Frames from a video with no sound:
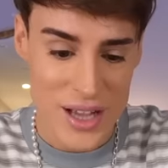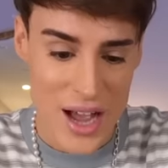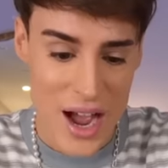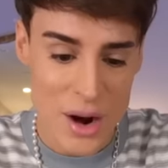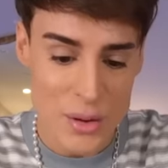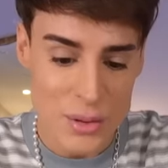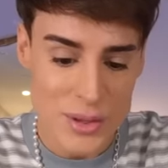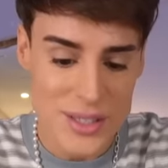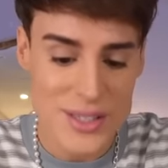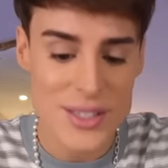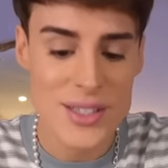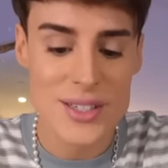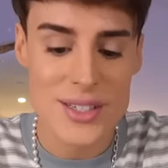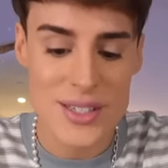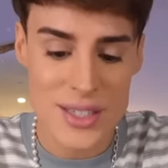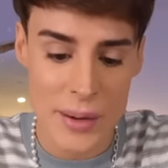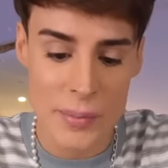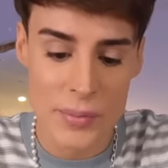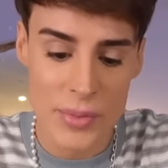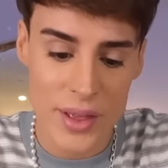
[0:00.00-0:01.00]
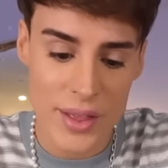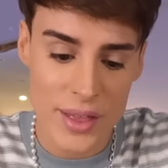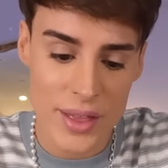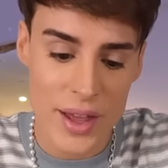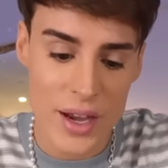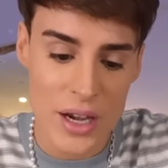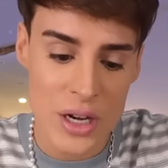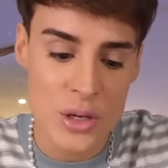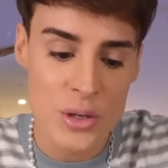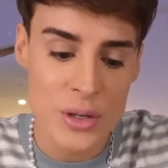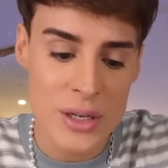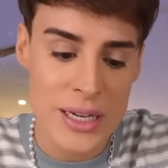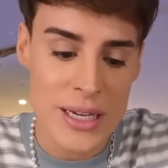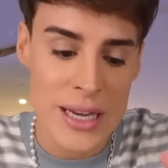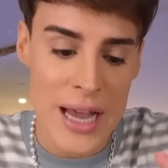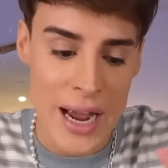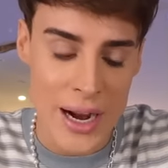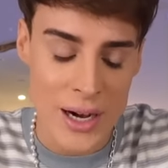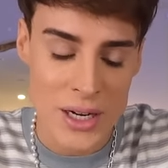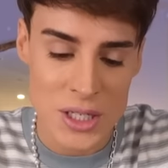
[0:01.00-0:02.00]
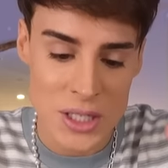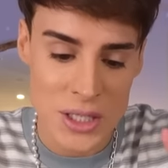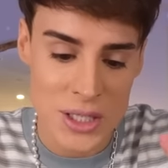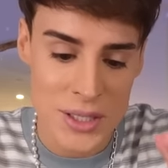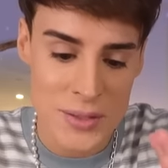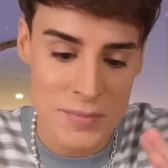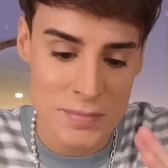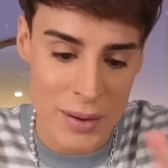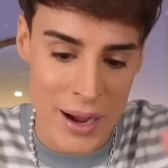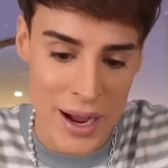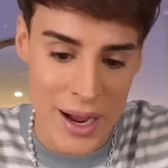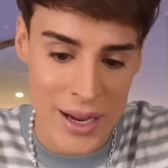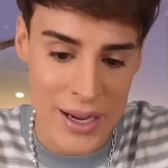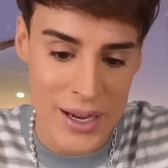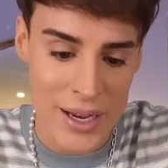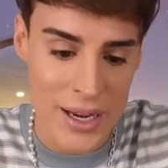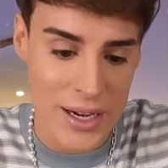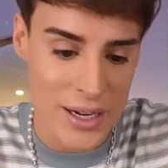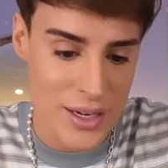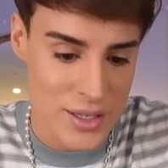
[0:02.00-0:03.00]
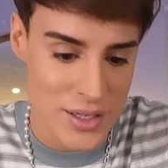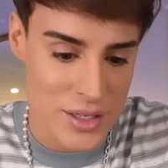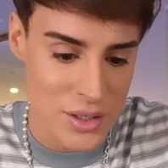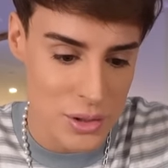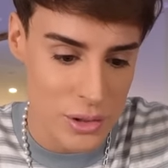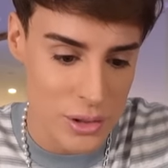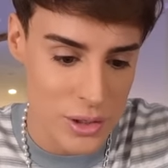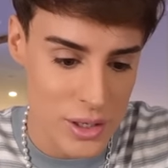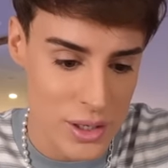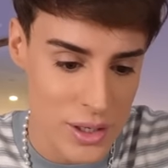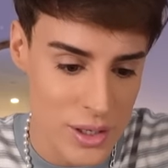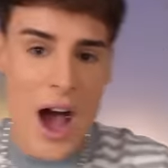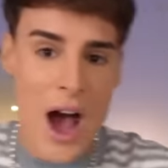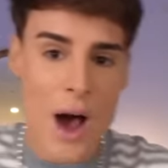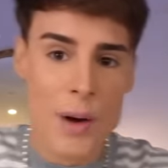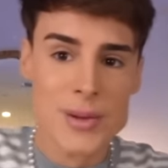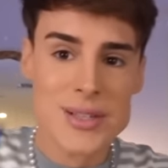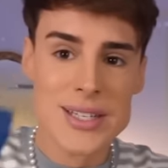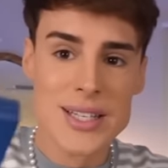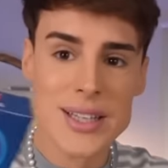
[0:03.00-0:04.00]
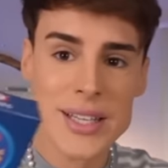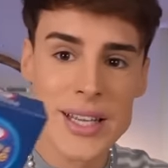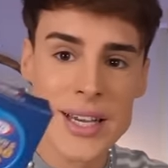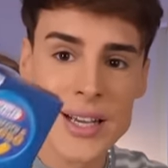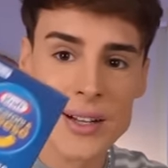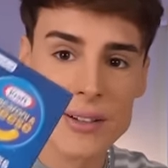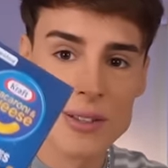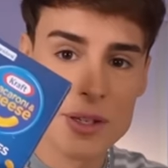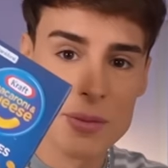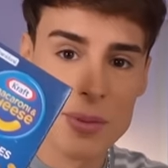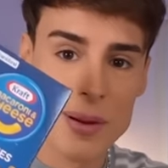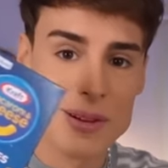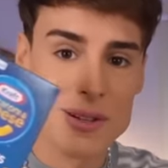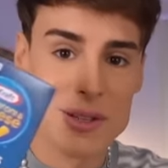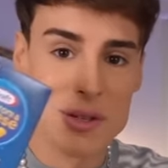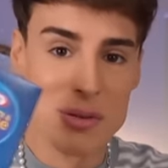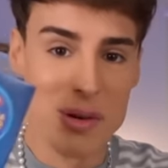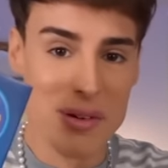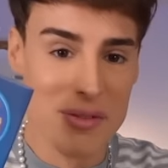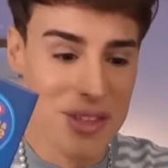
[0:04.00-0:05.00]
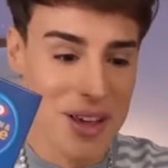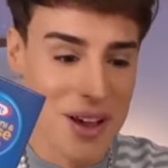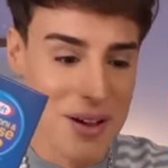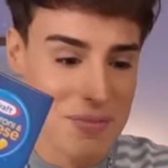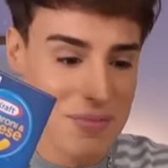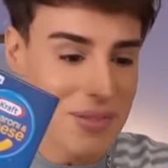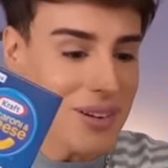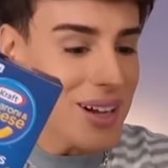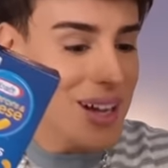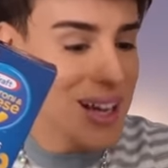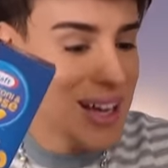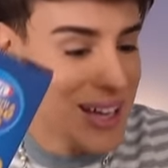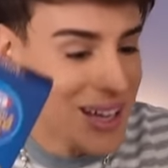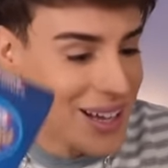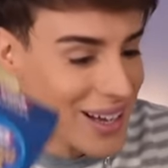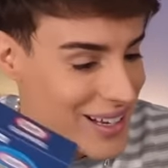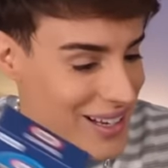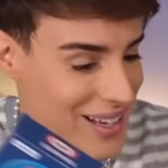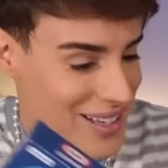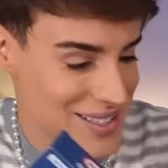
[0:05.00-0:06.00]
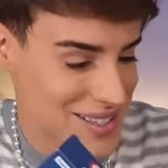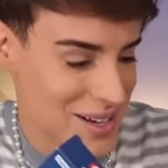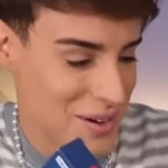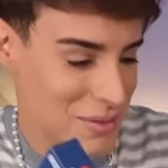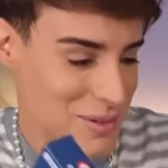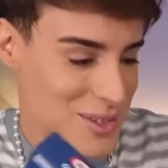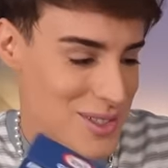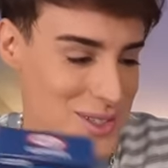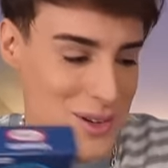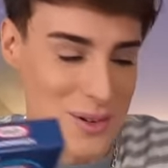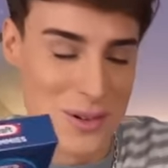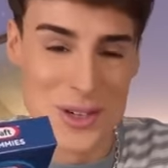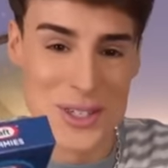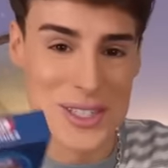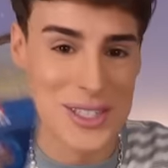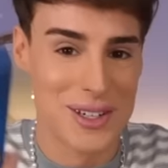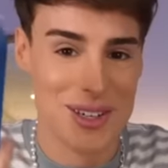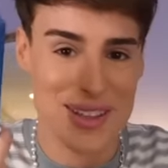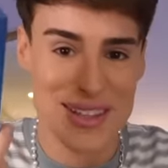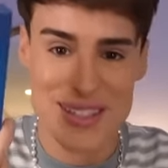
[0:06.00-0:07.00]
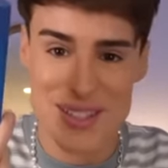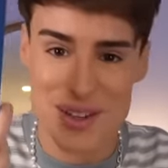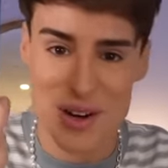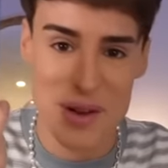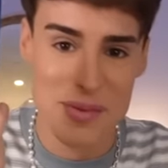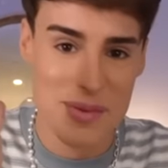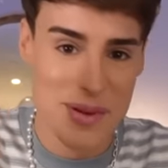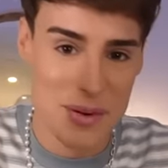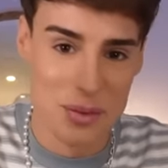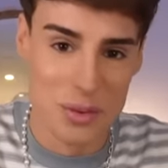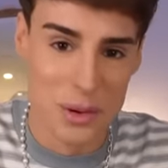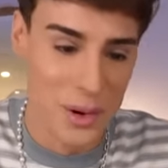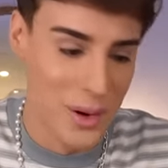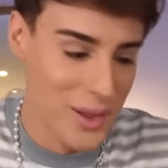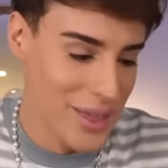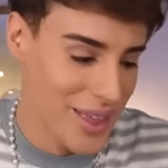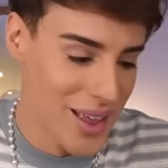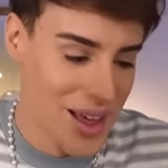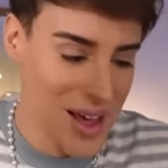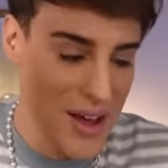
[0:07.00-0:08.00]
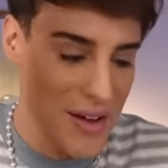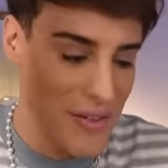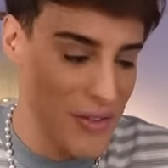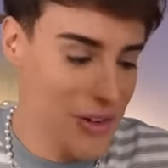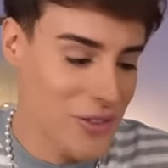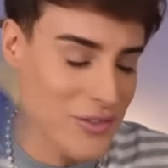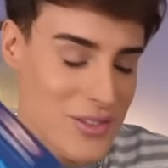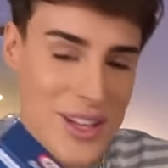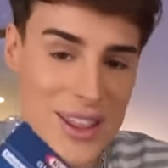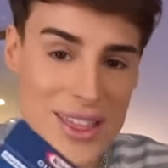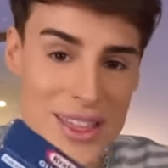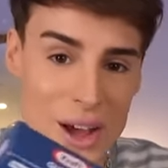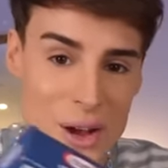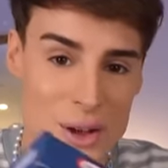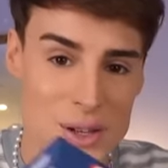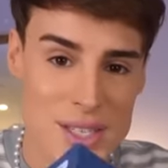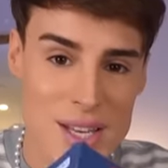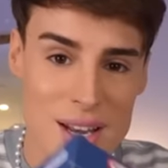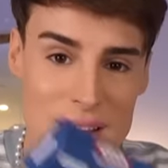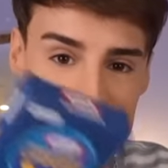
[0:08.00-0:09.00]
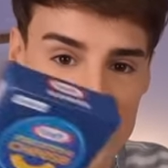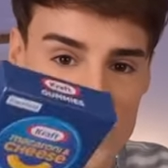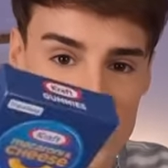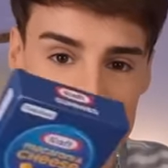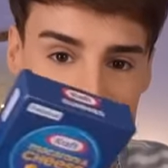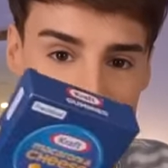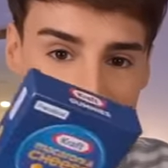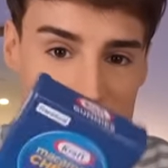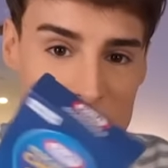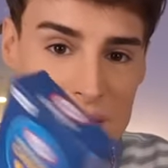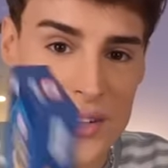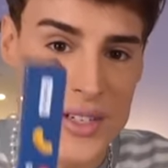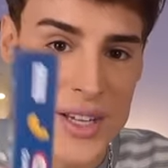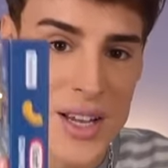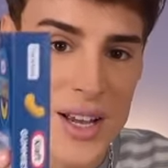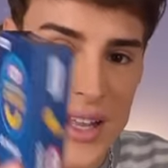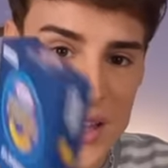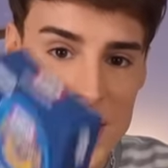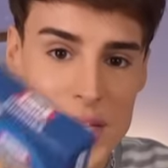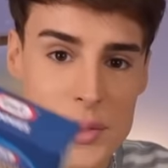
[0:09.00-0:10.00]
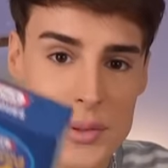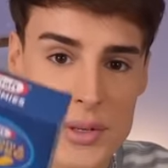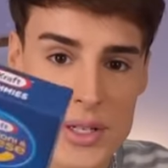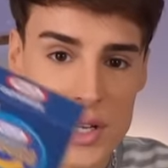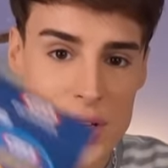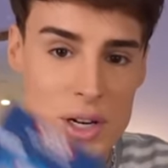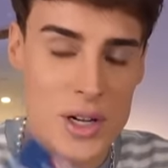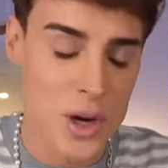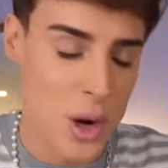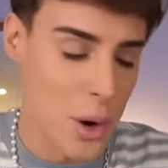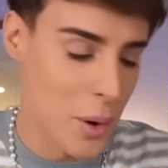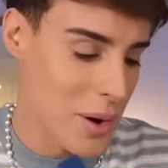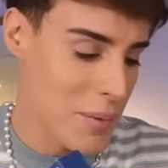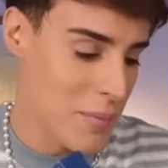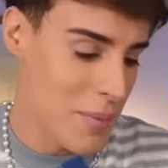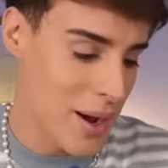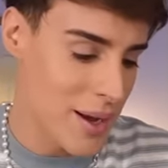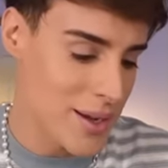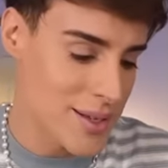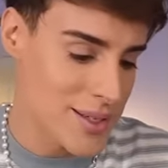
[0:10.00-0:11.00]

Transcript: How is this something that you can actually buy in a store? How is it legal to buy two of them? Because I was so sure this is gonna be worth 50,000 in a few years. This one's gonna go in my